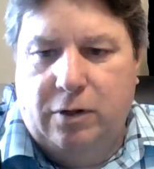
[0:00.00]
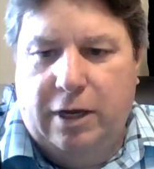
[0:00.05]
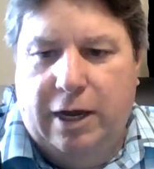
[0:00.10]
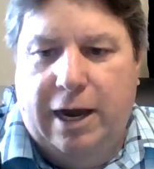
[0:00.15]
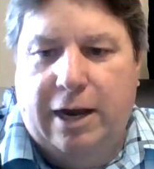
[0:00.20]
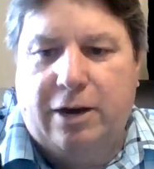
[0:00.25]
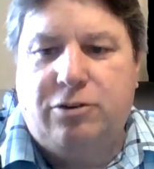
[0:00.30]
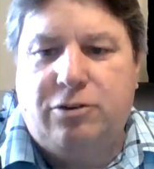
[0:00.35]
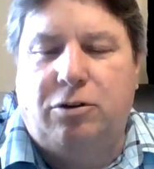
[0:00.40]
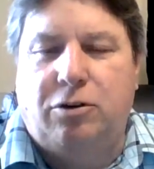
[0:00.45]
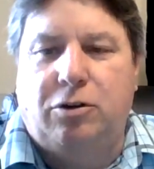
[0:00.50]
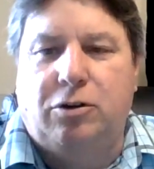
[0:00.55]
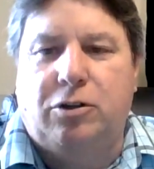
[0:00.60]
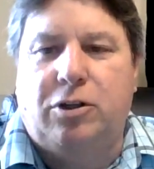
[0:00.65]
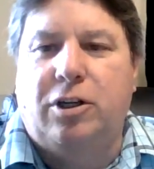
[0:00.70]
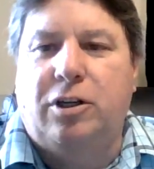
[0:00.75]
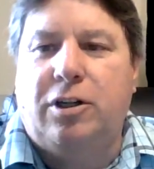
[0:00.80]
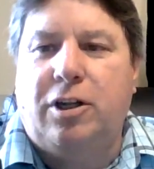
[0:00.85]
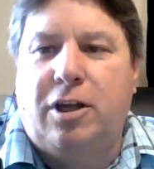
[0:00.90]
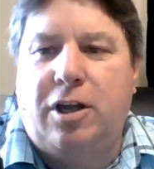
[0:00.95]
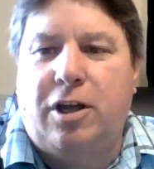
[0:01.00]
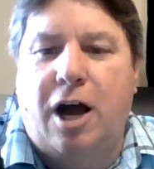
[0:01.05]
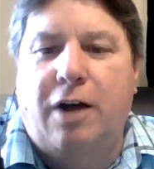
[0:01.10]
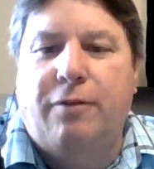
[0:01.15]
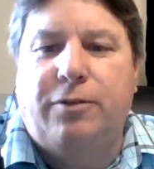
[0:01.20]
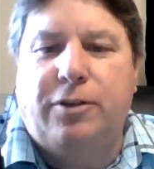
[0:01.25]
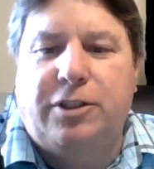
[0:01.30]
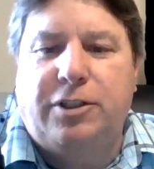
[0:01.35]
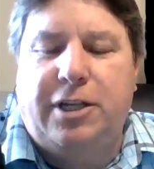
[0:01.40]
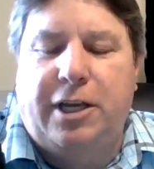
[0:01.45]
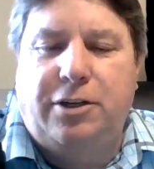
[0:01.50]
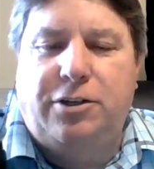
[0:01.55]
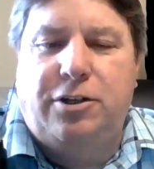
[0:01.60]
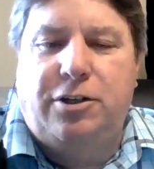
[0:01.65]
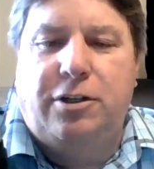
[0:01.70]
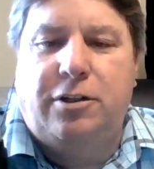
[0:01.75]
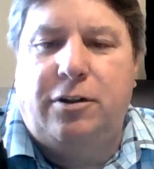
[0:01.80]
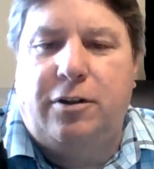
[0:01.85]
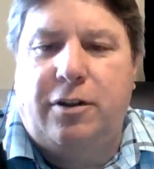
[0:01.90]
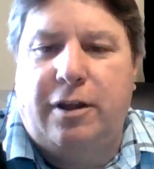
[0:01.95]
actual
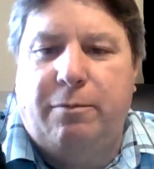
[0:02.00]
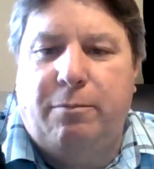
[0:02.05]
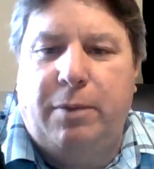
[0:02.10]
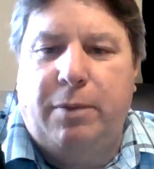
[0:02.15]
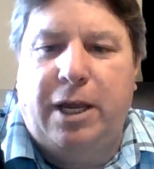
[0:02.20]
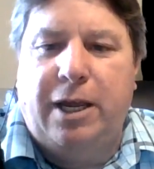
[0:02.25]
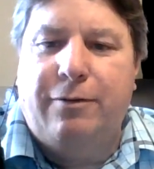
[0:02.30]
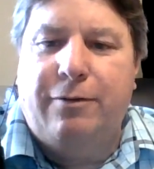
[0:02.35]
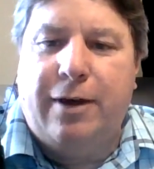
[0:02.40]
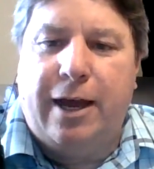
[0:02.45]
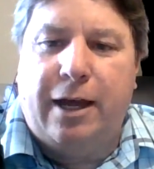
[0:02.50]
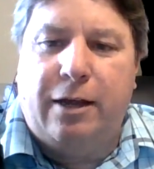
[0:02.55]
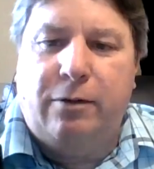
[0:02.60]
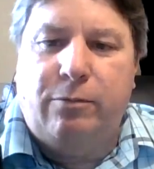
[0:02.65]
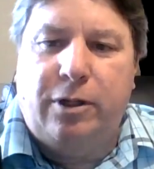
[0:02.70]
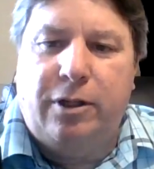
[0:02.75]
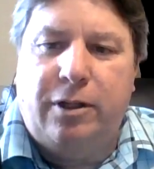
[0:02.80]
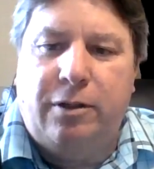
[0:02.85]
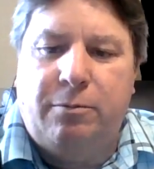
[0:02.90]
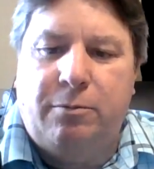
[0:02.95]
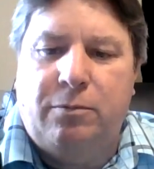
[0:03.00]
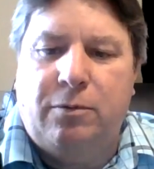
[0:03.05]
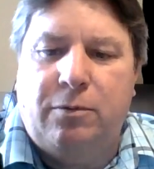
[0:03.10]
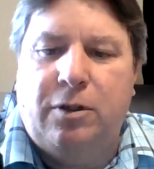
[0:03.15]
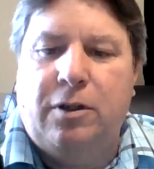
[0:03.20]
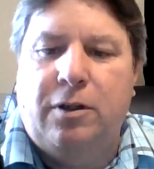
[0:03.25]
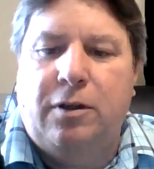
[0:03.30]
confrontation that Maeve had with him?